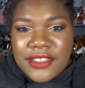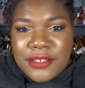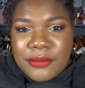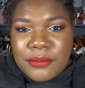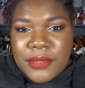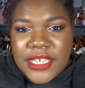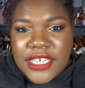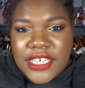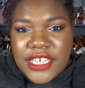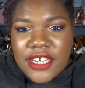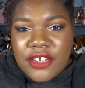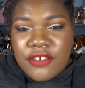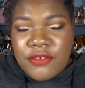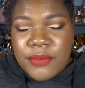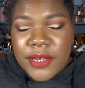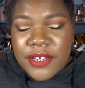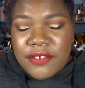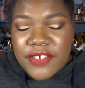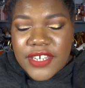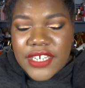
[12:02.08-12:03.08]
the beginning of
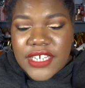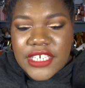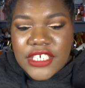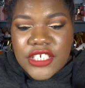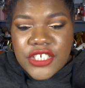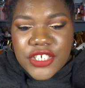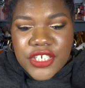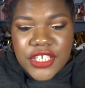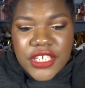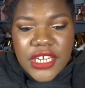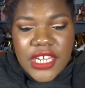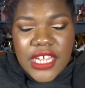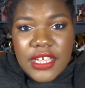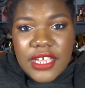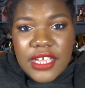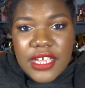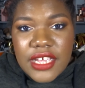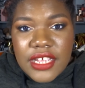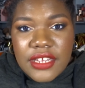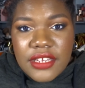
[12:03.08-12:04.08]
my vacation.
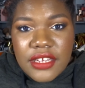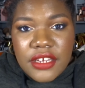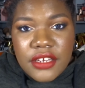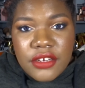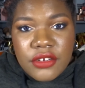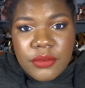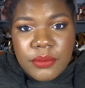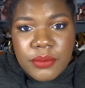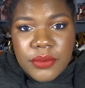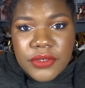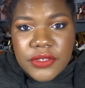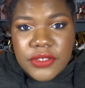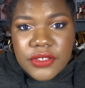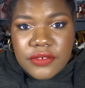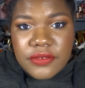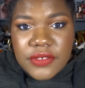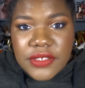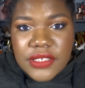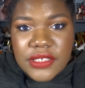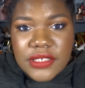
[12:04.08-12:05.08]
And here the post
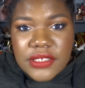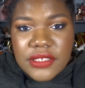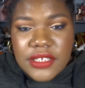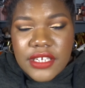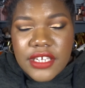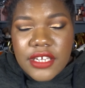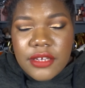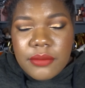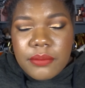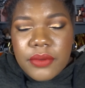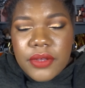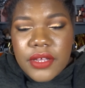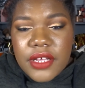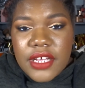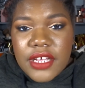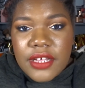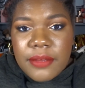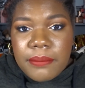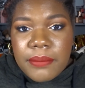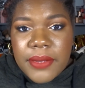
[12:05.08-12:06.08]
offices keep
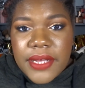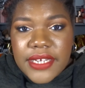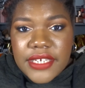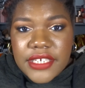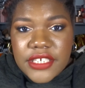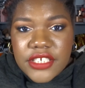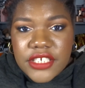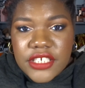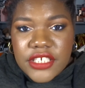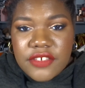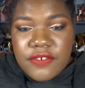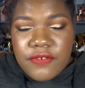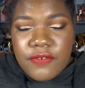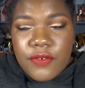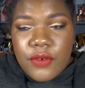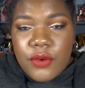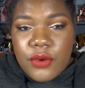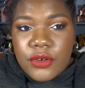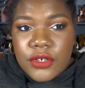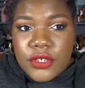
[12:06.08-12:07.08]
packages
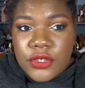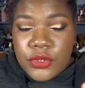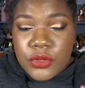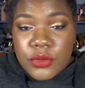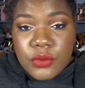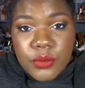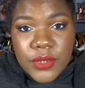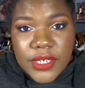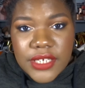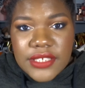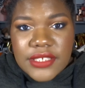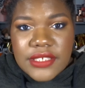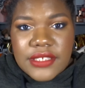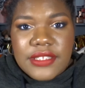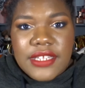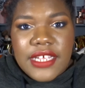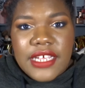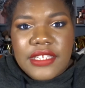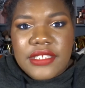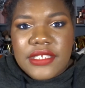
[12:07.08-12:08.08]
for 2 weeks,
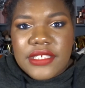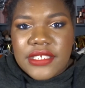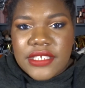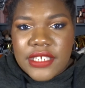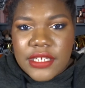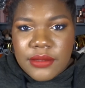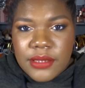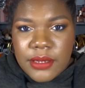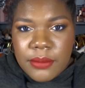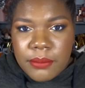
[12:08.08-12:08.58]
then they send